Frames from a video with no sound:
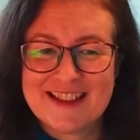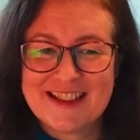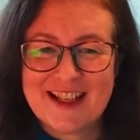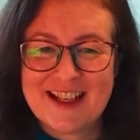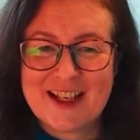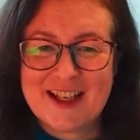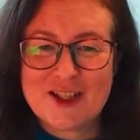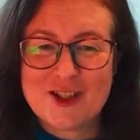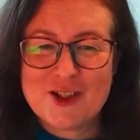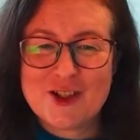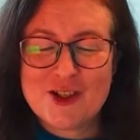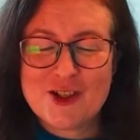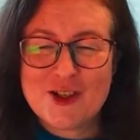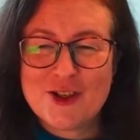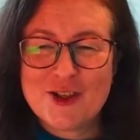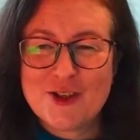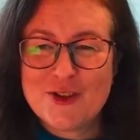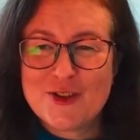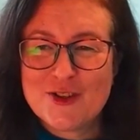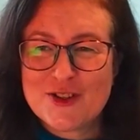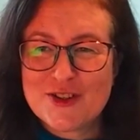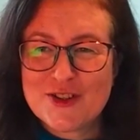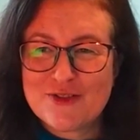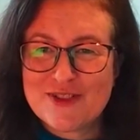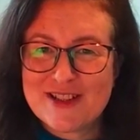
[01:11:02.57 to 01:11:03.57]
I
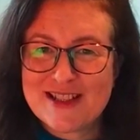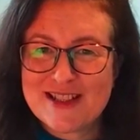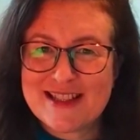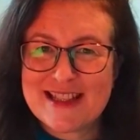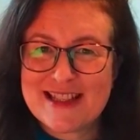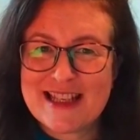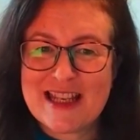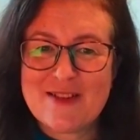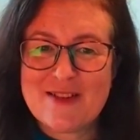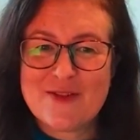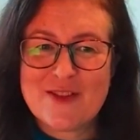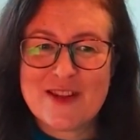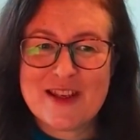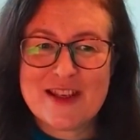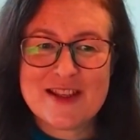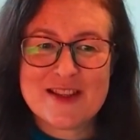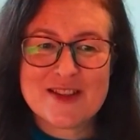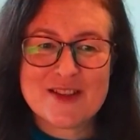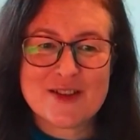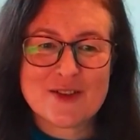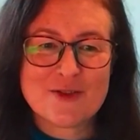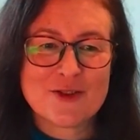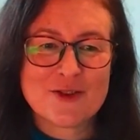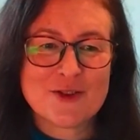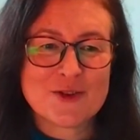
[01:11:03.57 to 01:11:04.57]
choose to receive
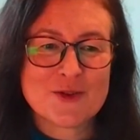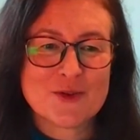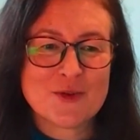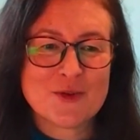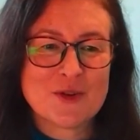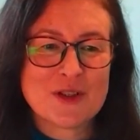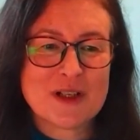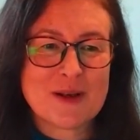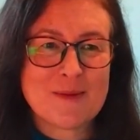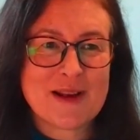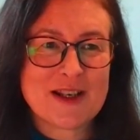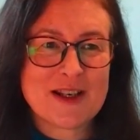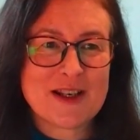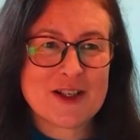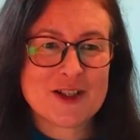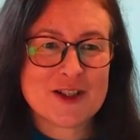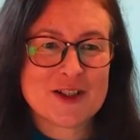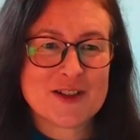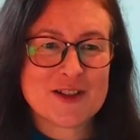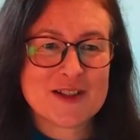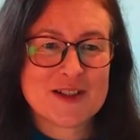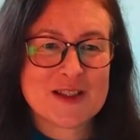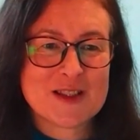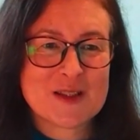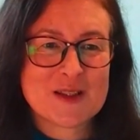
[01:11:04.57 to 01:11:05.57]
this across all
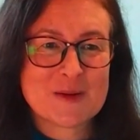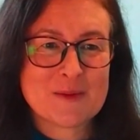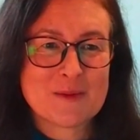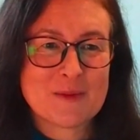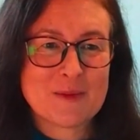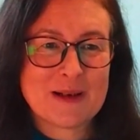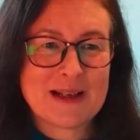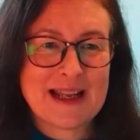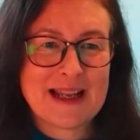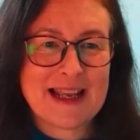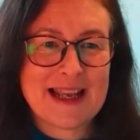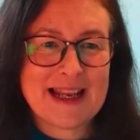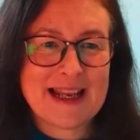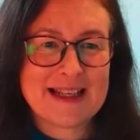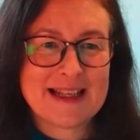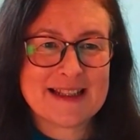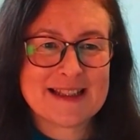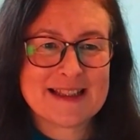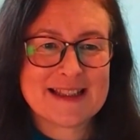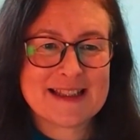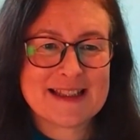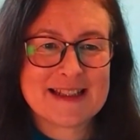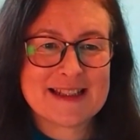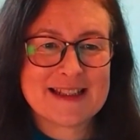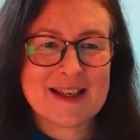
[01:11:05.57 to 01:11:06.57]
dimensions,
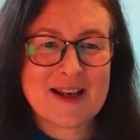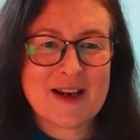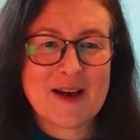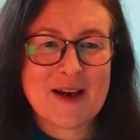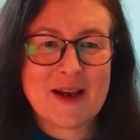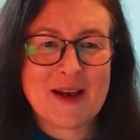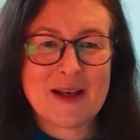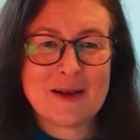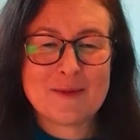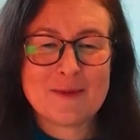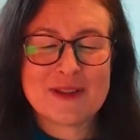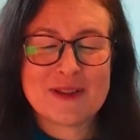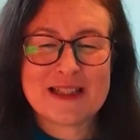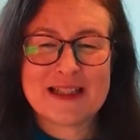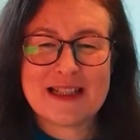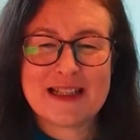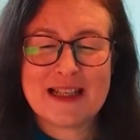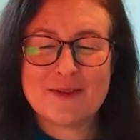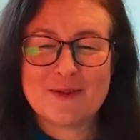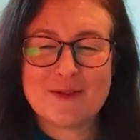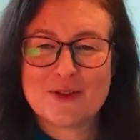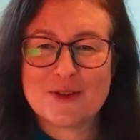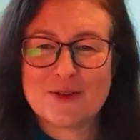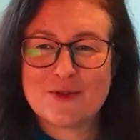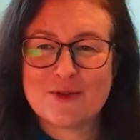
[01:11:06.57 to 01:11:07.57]
planes, times, and
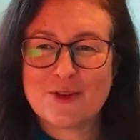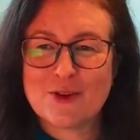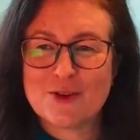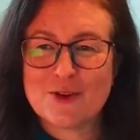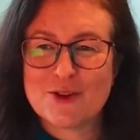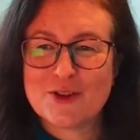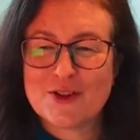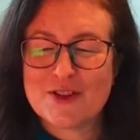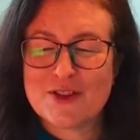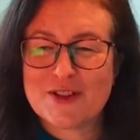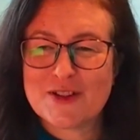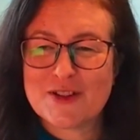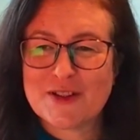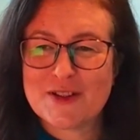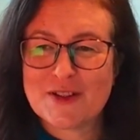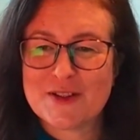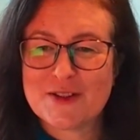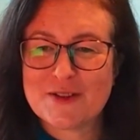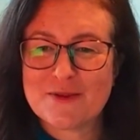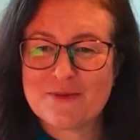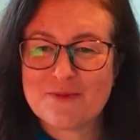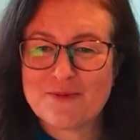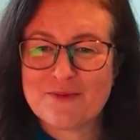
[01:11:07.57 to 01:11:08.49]
levels of consciousness.